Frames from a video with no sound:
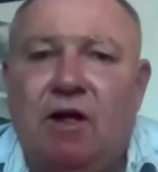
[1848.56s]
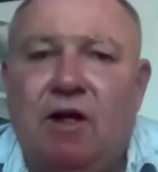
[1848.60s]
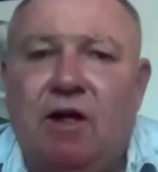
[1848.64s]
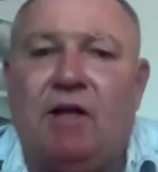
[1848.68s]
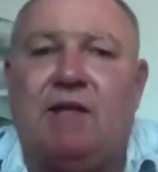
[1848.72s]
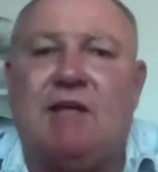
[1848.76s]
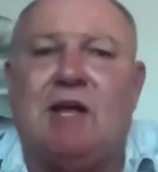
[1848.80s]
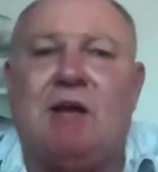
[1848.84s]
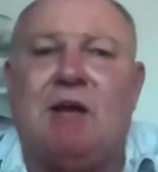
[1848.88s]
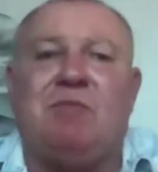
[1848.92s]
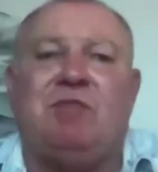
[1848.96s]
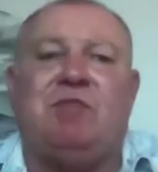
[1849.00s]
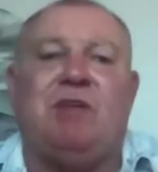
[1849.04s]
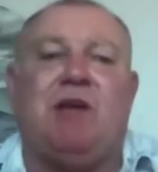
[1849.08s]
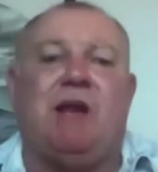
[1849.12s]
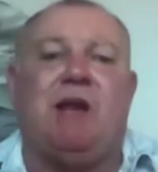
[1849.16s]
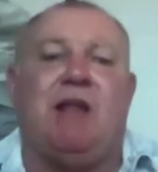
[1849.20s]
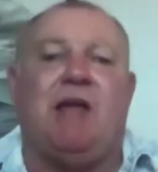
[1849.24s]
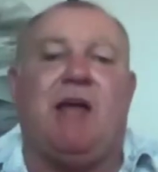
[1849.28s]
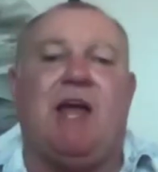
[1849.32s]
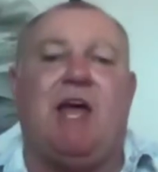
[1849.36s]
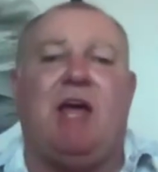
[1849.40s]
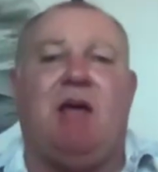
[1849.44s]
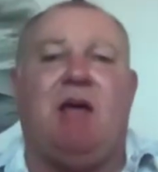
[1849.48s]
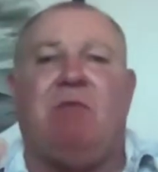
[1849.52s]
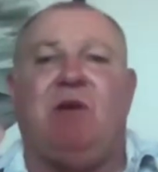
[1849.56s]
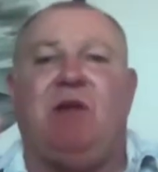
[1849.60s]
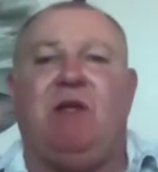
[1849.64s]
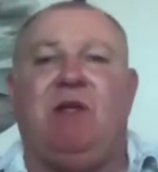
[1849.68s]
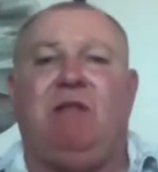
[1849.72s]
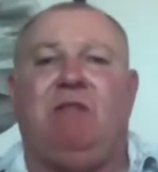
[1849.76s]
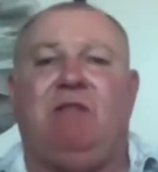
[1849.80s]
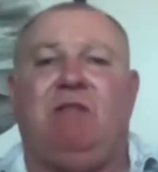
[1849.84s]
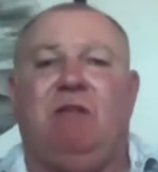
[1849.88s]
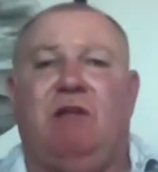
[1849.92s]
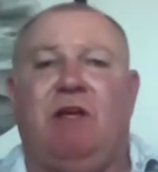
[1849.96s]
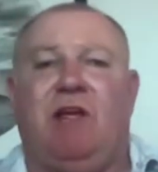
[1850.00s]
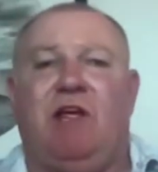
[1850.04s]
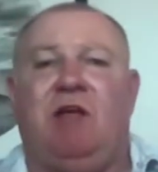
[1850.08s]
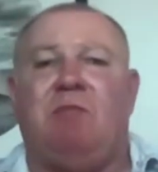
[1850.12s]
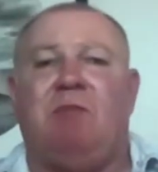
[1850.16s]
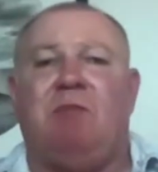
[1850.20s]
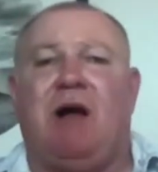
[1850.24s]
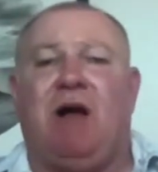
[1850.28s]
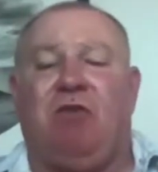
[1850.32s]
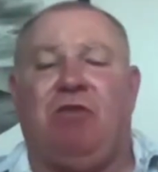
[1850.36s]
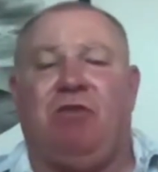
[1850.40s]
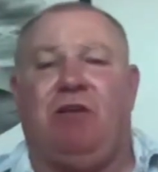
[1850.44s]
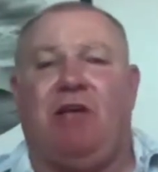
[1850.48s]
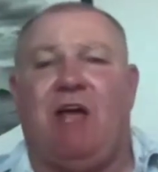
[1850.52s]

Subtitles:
It comes down to how many emails